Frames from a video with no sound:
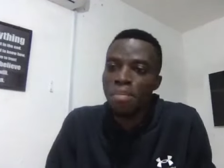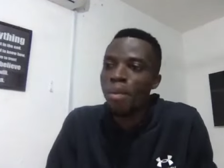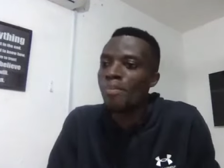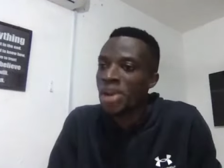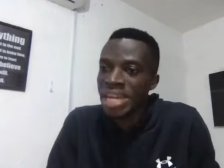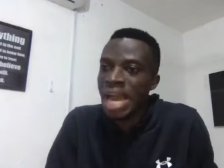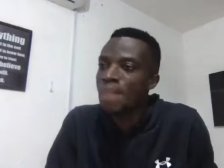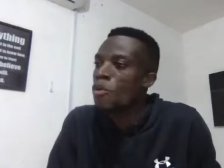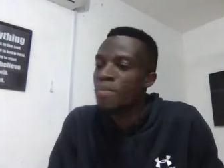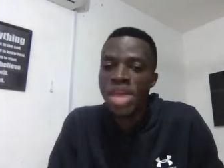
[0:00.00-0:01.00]
Bonia,
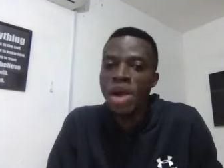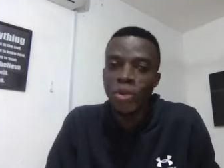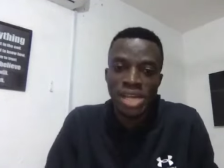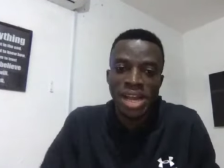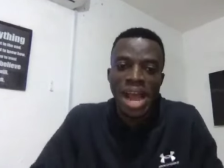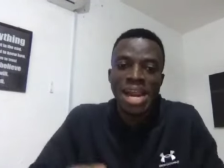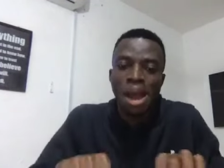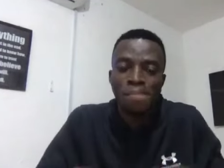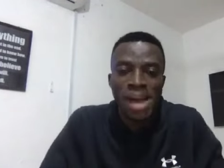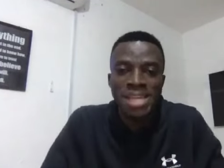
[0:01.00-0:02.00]
Mobia, who's a
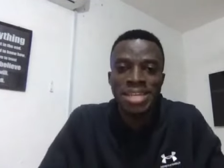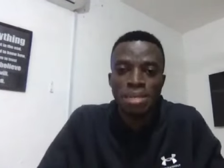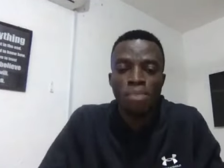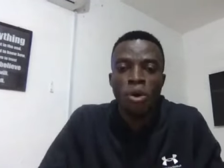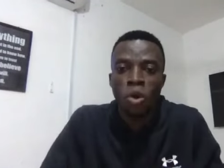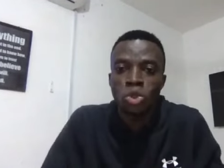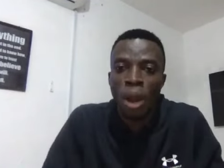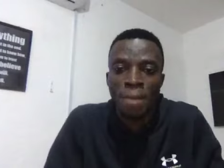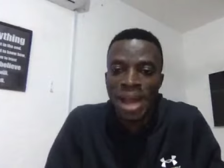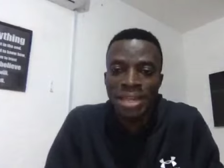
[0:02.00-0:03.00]
Ghana, ban your tip on
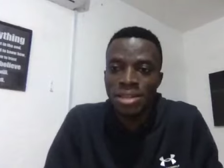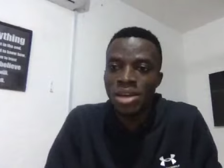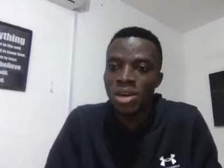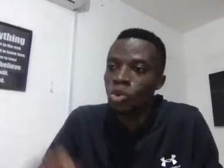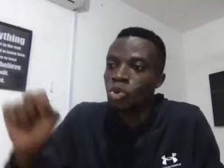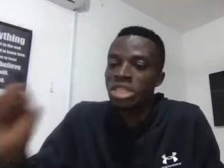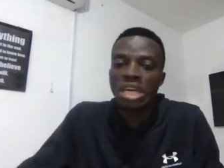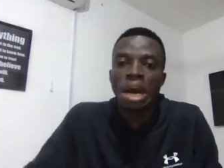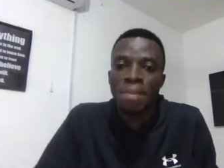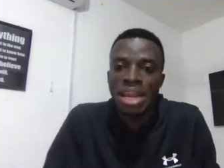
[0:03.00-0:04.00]
Kosoaban,
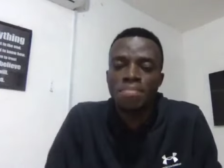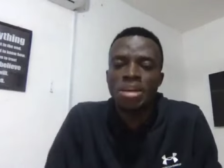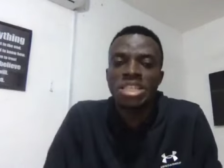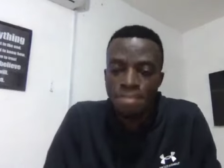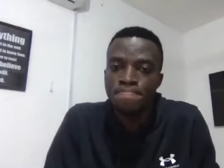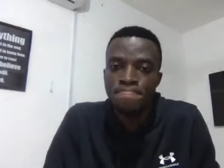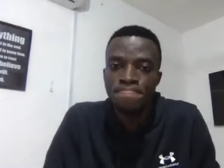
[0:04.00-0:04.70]
Udusika man, a bashim.